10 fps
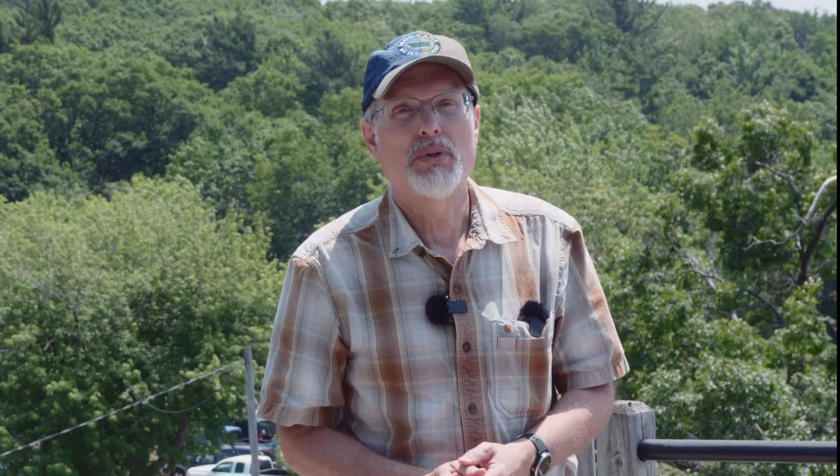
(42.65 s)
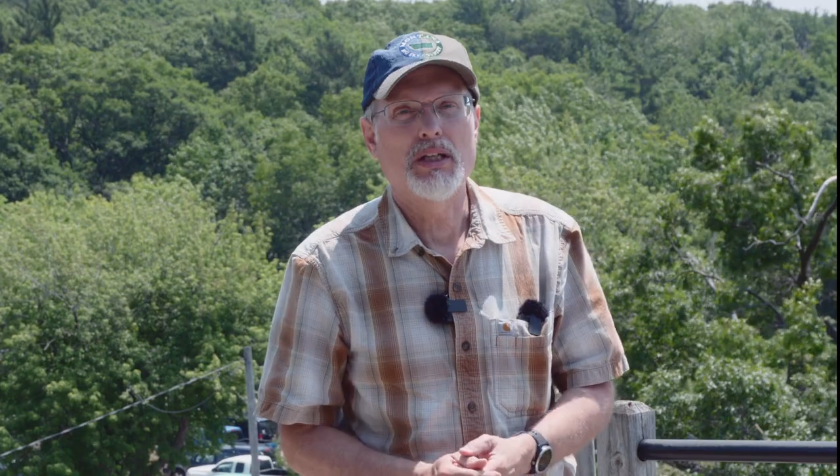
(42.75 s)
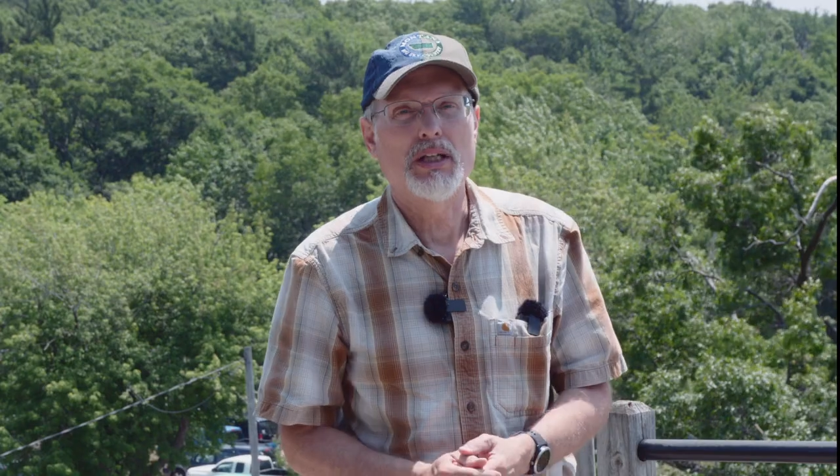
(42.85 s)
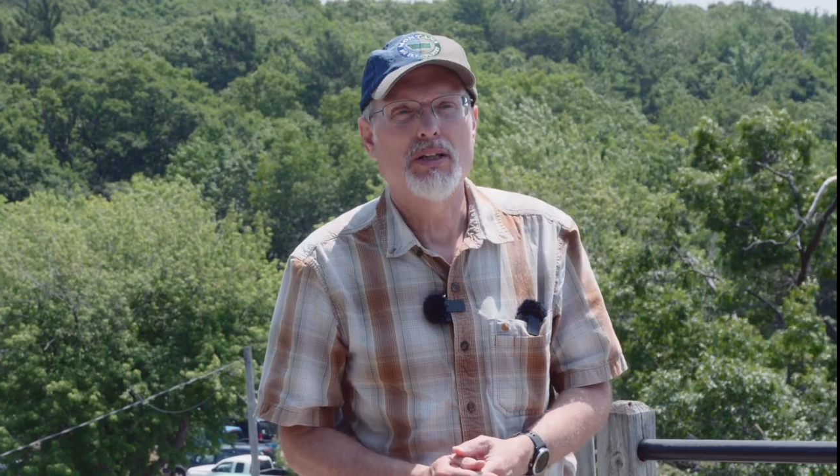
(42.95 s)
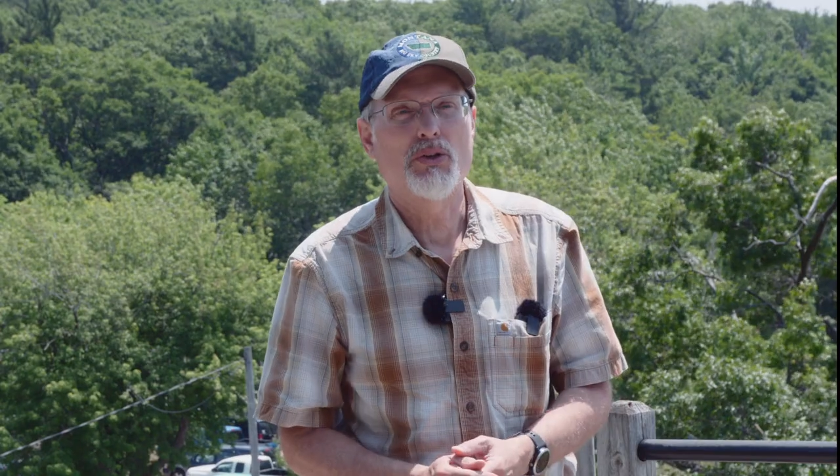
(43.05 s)

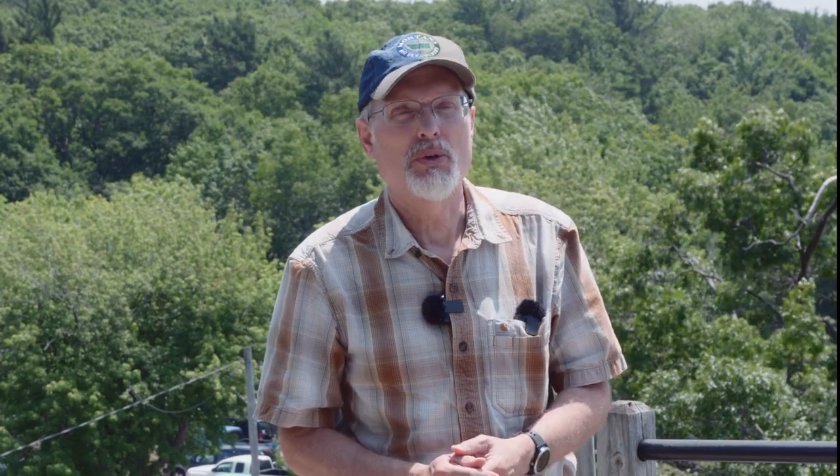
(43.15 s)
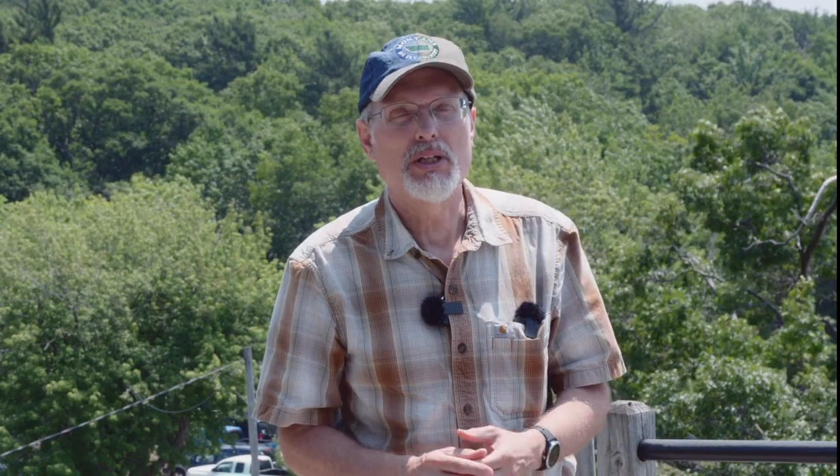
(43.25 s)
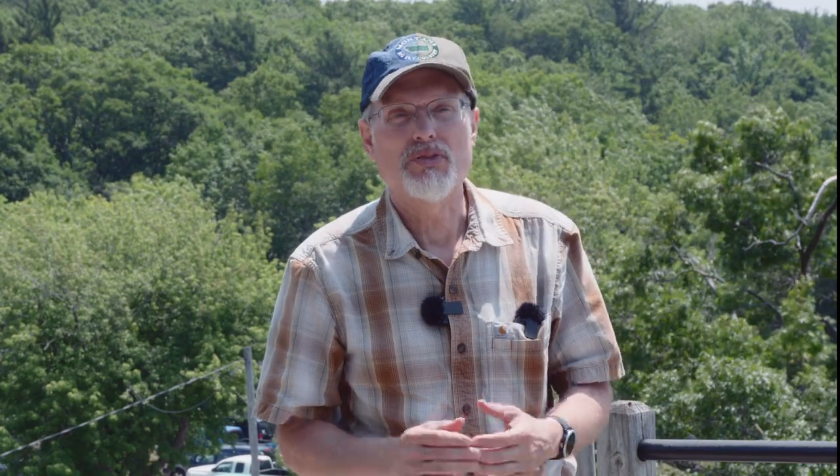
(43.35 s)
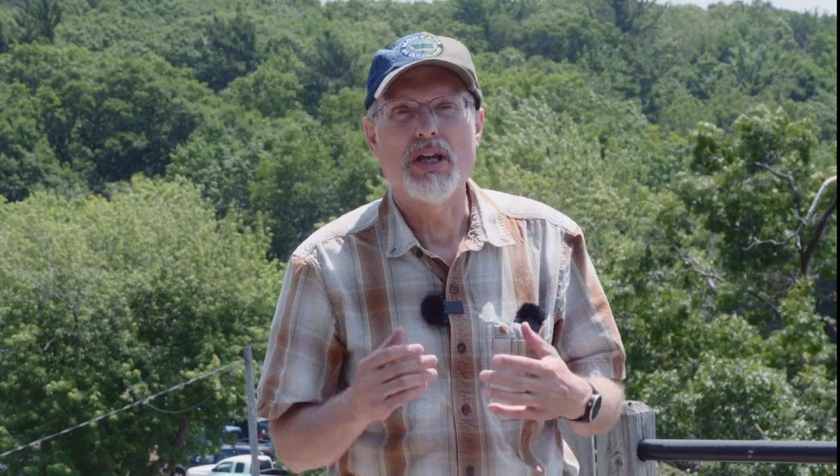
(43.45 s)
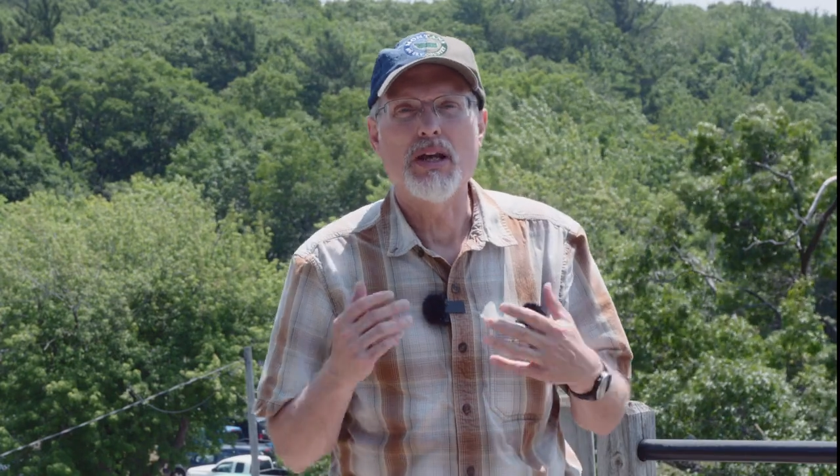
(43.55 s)
really,
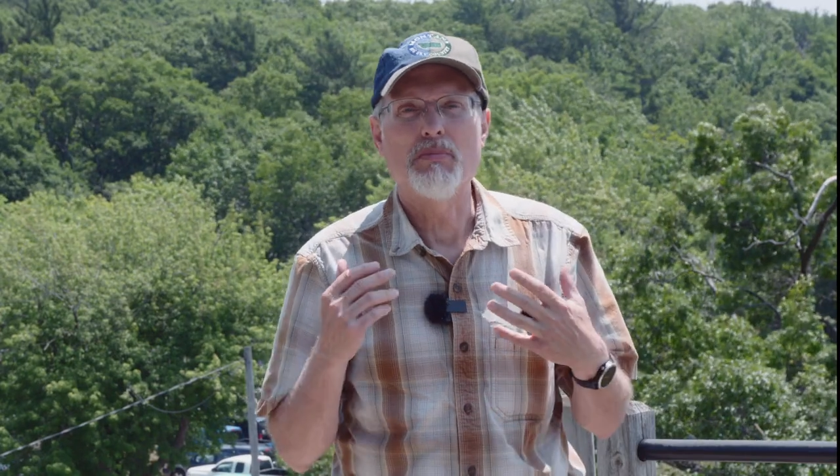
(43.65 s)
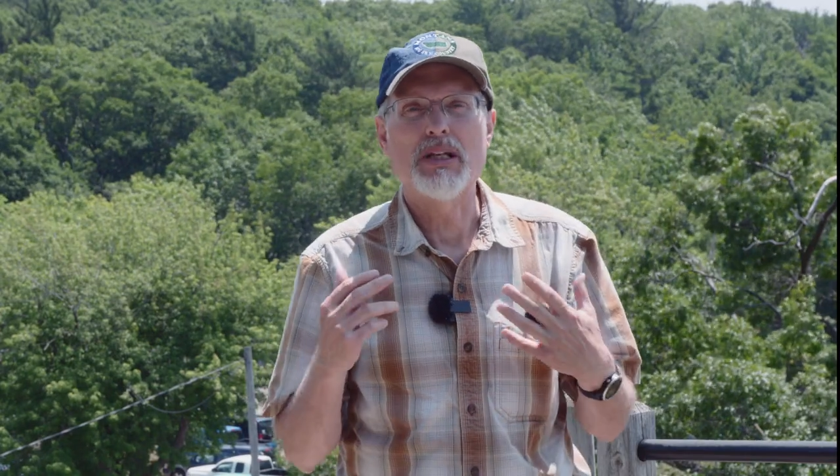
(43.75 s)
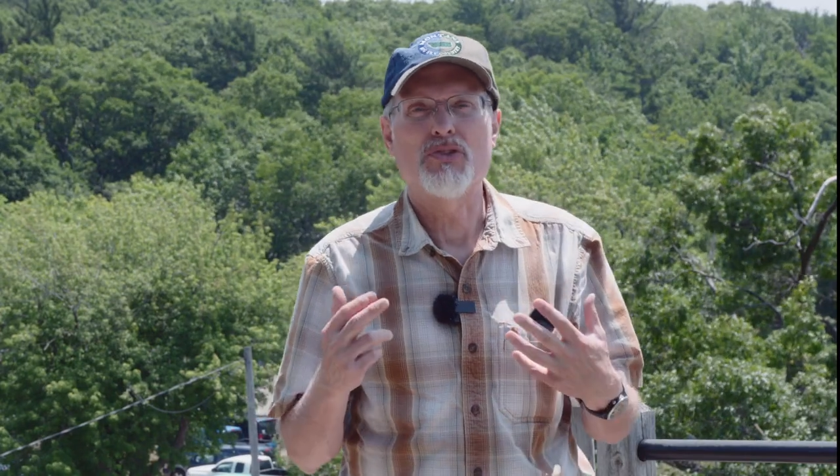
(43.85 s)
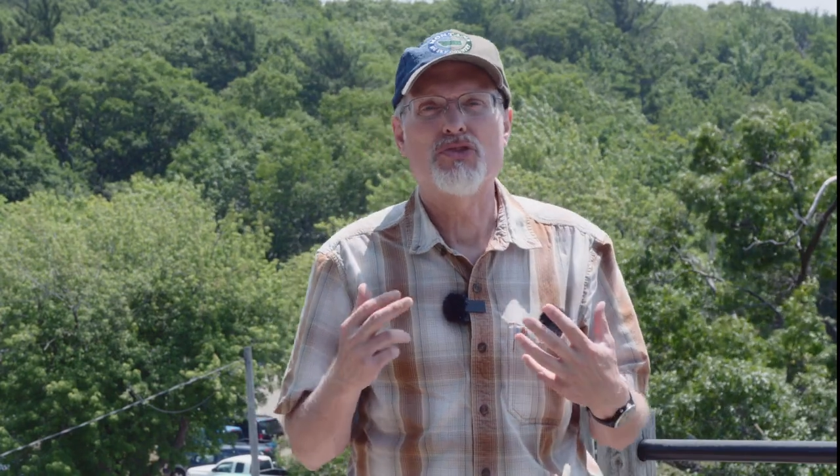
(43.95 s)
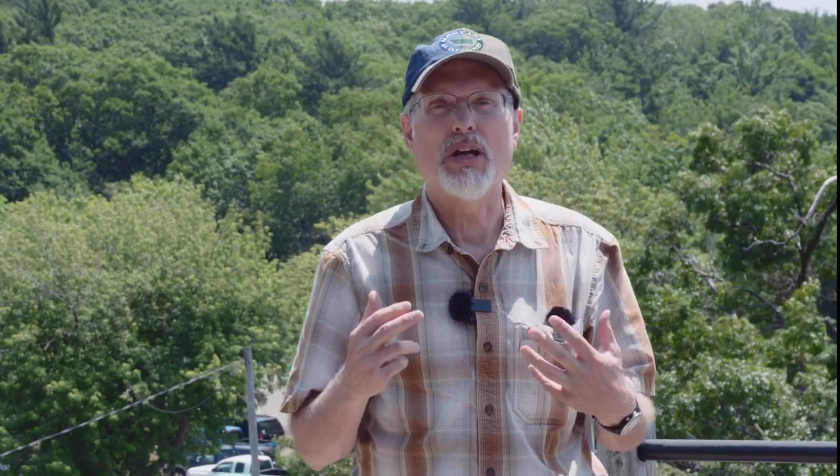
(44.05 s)
literally, his name means